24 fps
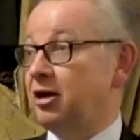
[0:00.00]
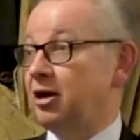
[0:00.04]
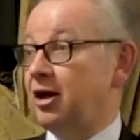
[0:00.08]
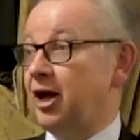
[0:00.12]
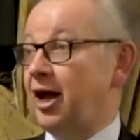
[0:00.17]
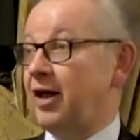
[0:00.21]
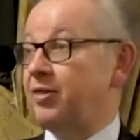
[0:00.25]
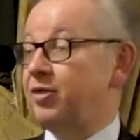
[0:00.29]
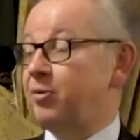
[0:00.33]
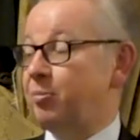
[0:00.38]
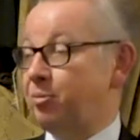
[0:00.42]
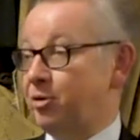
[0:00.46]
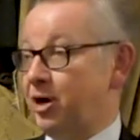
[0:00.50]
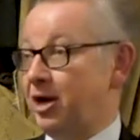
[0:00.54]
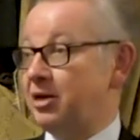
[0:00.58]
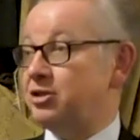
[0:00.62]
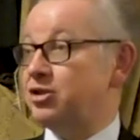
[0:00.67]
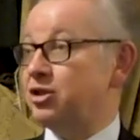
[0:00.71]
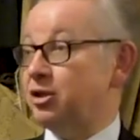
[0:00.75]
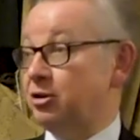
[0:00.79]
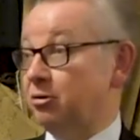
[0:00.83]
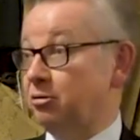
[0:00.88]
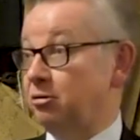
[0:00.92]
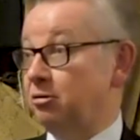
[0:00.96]
and the
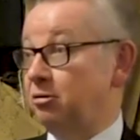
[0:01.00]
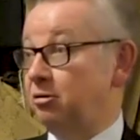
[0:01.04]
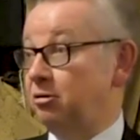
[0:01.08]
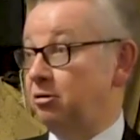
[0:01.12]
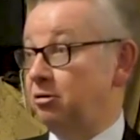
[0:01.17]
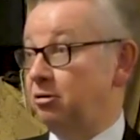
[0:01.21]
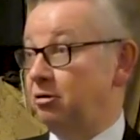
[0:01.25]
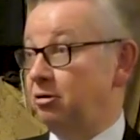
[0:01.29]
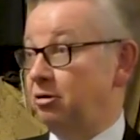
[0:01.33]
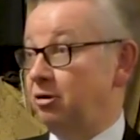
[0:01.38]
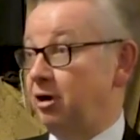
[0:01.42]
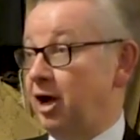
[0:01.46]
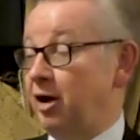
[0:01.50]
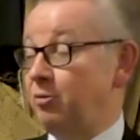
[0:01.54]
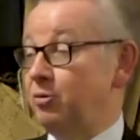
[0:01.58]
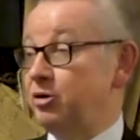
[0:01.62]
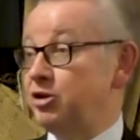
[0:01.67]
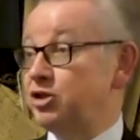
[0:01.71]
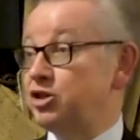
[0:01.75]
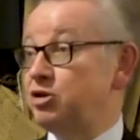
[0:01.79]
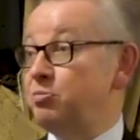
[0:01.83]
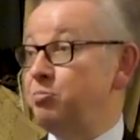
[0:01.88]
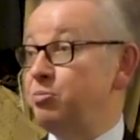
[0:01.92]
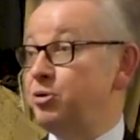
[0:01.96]
practical, and
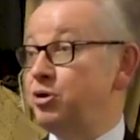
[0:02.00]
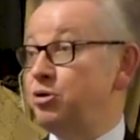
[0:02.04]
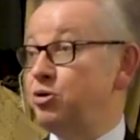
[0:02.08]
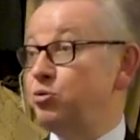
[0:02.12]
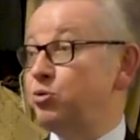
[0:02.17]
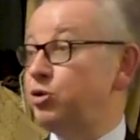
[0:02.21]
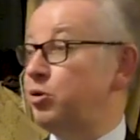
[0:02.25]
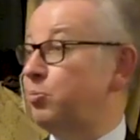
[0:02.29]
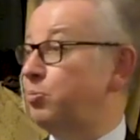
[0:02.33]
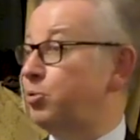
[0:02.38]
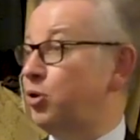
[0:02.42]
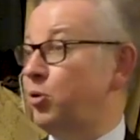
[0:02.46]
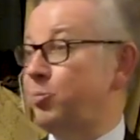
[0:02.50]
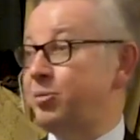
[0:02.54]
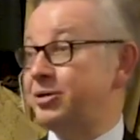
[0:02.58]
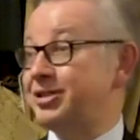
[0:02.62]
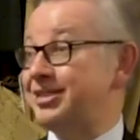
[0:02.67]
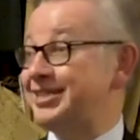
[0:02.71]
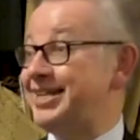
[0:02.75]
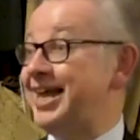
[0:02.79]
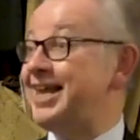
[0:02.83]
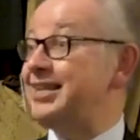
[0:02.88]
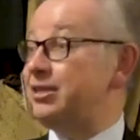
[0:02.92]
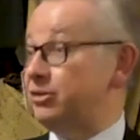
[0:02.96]
which is imbued with a proper
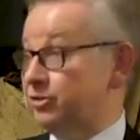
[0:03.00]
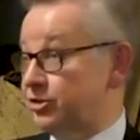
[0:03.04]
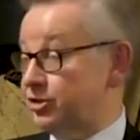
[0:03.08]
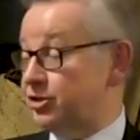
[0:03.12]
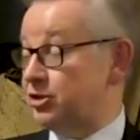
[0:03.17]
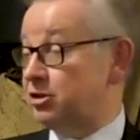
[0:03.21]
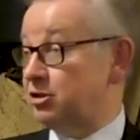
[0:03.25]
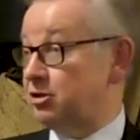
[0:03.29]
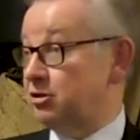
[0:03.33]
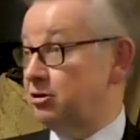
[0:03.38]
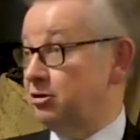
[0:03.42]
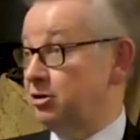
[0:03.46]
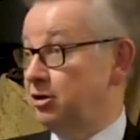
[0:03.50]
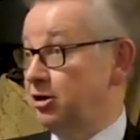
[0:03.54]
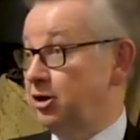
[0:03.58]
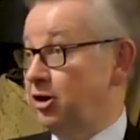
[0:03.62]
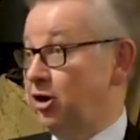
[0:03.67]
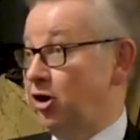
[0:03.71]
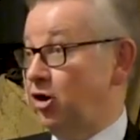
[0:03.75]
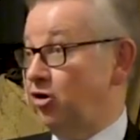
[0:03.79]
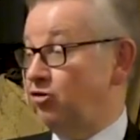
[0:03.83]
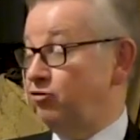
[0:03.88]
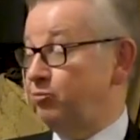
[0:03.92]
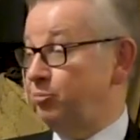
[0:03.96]
sense
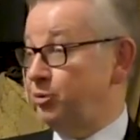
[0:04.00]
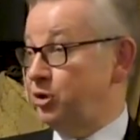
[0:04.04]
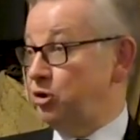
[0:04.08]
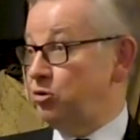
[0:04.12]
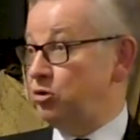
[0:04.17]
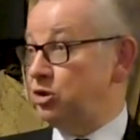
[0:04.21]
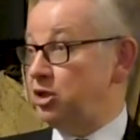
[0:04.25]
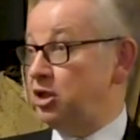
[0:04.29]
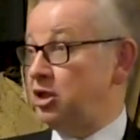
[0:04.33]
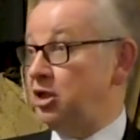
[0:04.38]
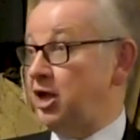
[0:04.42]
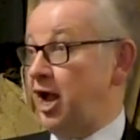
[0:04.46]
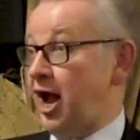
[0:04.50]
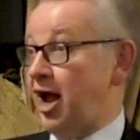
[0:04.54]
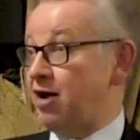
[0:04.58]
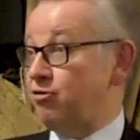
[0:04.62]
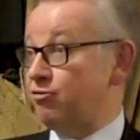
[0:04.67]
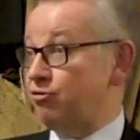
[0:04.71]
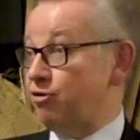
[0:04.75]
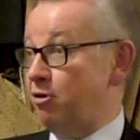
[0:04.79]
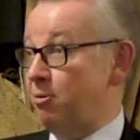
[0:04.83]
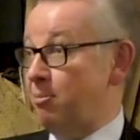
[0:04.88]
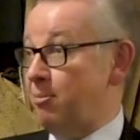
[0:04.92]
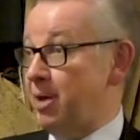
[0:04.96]
of beauty
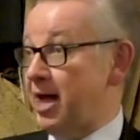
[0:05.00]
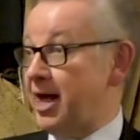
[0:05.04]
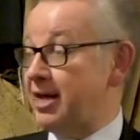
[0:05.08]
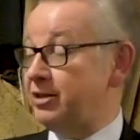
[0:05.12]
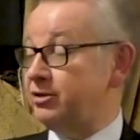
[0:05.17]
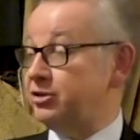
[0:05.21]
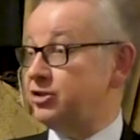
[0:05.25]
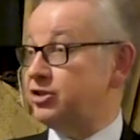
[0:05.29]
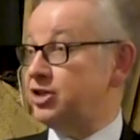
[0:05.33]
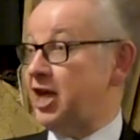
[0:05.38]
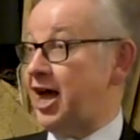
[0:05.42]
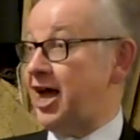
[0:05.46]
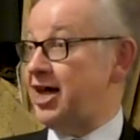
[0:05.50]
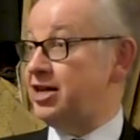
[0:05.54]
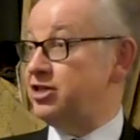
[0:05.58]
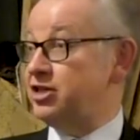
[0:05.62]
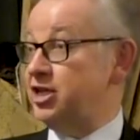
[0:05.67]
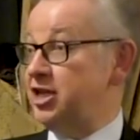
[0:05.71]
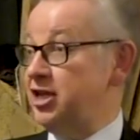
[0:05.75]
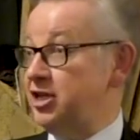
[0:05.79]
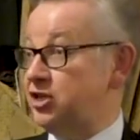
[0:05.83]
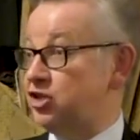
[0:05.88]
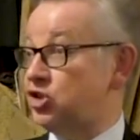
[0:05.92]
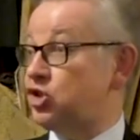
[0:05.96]
and romance and
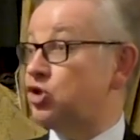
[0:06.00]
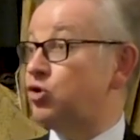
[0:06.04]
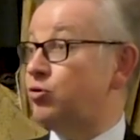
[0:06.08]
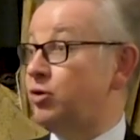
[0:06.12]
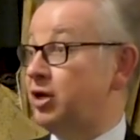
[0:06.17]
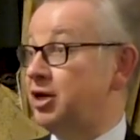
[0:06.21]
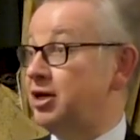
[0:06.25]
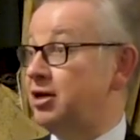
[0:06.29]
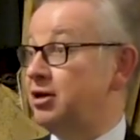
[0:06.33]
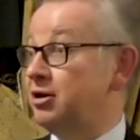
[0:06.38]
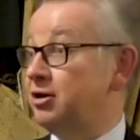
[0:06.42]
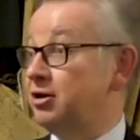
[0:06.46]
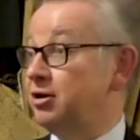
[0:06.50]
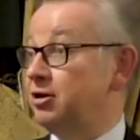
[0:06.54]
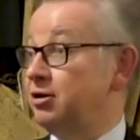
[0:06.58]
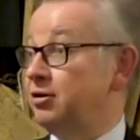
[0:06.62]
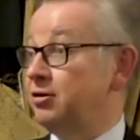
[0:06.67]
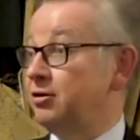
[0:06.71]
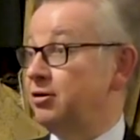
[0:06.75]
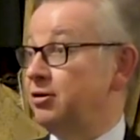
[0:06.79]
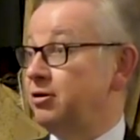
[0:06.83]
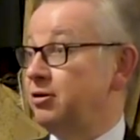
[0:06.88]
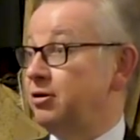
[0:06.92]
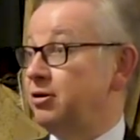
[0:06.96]
history,
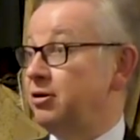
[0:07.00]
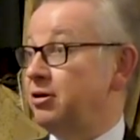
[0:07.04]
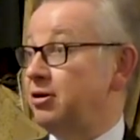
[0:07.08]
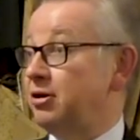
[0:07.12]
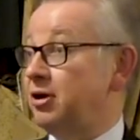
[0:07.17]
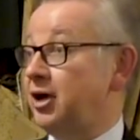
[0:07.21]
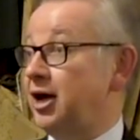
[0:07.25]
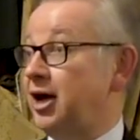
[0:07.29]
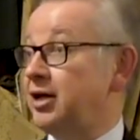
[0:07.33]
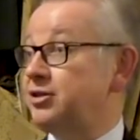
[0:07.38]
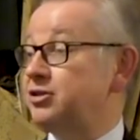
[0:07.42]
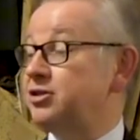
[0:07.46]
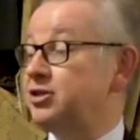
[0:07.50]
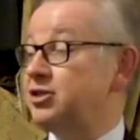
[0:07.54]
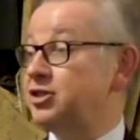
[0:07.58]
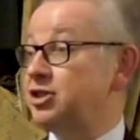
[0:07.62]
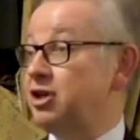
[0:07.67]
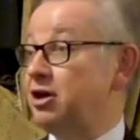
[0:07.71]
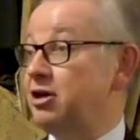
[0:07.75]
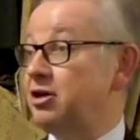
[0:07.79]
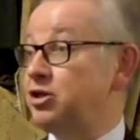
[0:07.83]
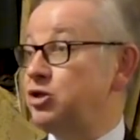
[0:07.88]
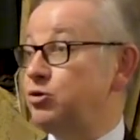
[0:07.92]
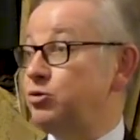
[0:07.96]
and a
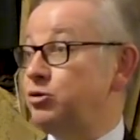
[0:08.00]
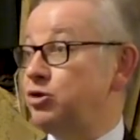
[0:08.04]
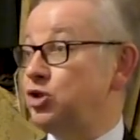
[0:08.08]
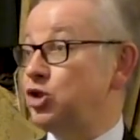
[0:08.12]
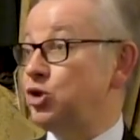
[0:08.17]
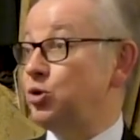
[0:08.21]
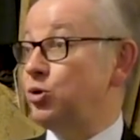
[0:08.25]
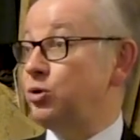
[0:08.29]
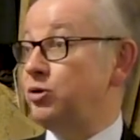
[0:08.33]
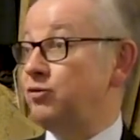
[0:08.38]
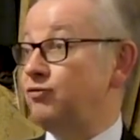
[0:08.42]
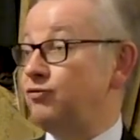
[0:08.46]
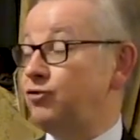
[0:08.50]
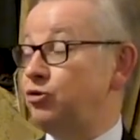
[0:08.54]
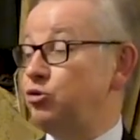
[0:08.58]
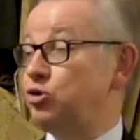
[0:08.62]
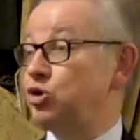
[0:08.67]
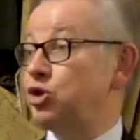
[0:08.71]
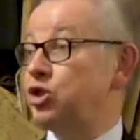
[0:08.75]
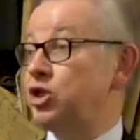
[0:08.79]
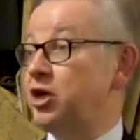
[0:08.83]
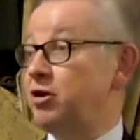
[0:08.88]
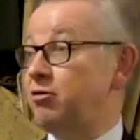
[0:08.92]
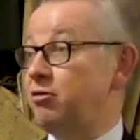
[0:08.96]
desire to ensure that
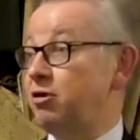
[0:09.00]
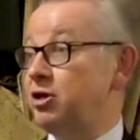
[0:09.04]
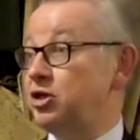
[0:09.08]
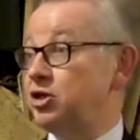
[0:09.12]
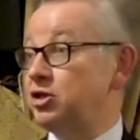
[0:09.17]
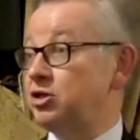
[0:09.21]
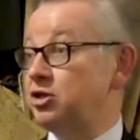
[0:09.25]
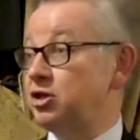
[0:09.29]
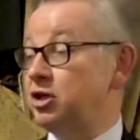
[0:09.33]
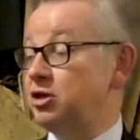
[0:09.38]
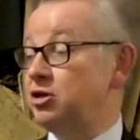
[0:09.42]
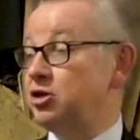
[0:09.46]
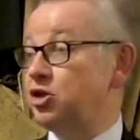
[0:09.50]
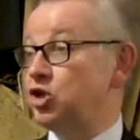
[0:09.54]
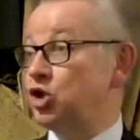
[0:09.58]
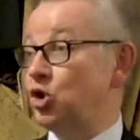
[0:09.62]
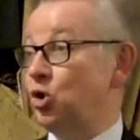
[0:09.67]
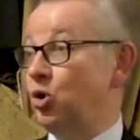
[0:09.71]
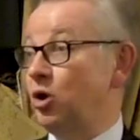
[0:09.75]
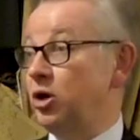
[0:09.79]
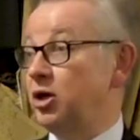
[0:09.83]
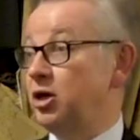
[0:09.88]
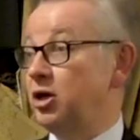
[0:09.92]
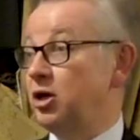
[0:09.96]
future generations can
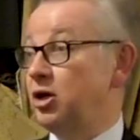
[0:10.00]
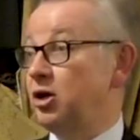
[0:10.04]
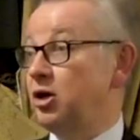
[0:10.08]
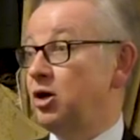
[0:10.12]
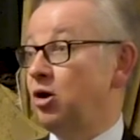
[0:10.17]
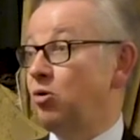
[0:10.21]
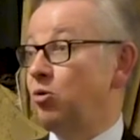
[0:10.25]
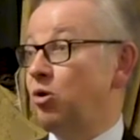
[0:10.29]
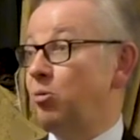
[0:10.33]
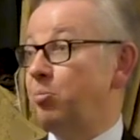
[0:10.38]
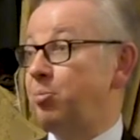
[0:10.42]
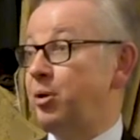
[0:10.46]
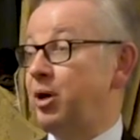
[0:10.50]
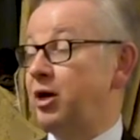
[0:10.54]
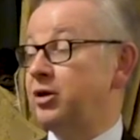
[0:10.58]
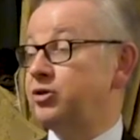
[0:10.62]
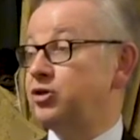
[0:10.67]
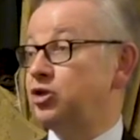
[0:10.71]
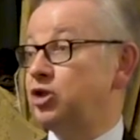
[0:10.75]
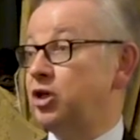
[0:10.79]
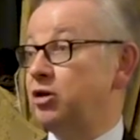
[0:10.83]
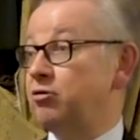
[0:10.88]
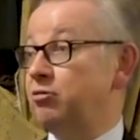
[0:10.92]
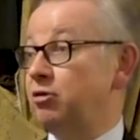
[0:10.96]
enjoy what
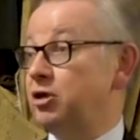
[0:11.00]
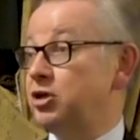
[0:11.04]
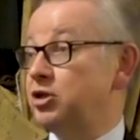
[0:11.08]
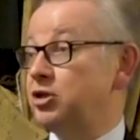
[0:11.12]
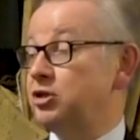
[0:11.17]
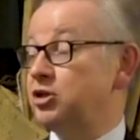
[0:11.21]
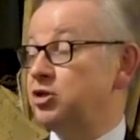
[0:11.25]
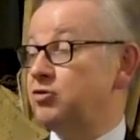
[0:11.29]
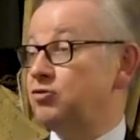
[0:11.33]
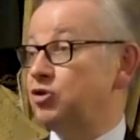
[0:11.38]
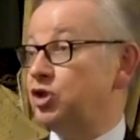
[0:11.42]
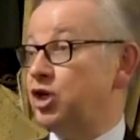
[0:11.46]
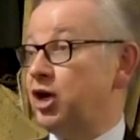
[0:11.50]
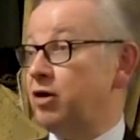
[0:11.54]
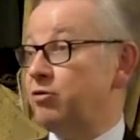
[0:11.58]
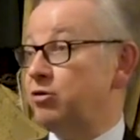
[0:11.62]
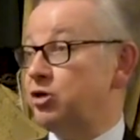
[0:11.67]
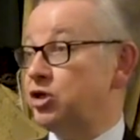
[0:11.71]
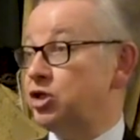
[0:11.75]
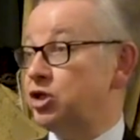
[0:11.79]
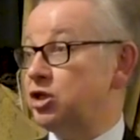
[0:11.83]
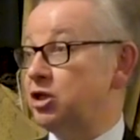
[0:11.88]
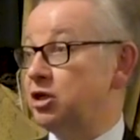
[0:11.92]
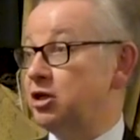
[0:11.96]
past generations have
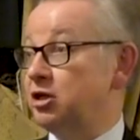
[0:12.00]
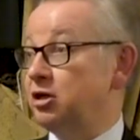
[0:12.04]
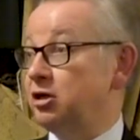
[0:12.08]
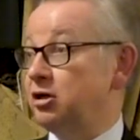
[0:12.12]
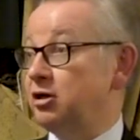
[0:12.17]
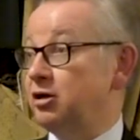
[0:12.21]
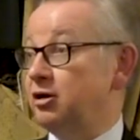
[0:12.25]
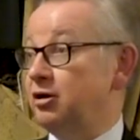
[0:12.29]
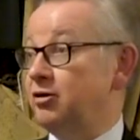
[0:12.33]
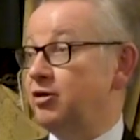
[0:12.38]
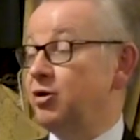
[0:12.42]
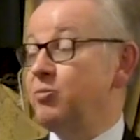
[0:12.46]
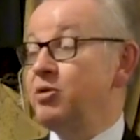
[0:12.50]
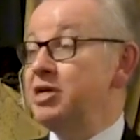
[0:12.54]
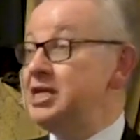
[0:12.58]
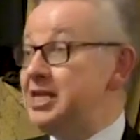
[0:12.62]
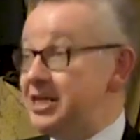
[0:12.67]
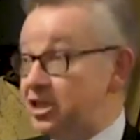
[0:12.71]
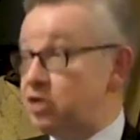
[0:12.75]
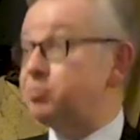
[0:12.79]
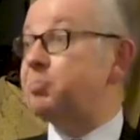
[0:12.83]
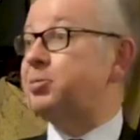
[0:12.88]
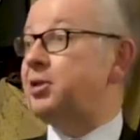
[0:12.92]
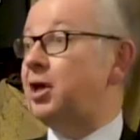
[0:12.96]
cherished, then we
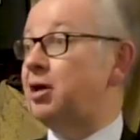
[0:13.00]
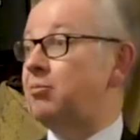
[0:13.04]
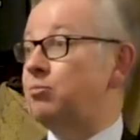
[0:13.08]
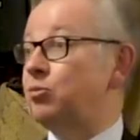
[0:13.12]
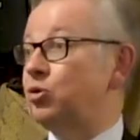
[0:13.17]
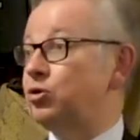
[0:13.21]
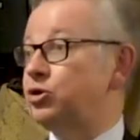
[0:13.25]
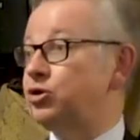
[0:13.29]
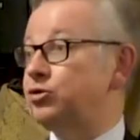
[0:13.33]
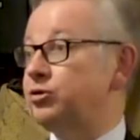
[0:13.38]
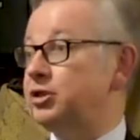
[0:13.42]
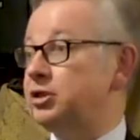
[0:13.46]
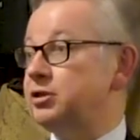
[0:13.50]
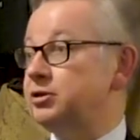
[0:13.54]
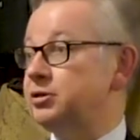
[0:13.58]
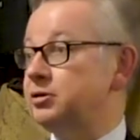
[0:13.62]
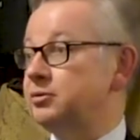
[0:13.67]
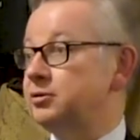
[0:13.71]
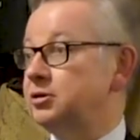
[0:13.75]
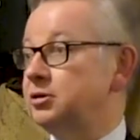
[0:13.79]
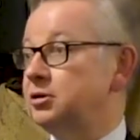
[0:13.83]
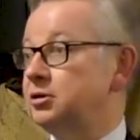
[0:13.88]
need to plant more trees.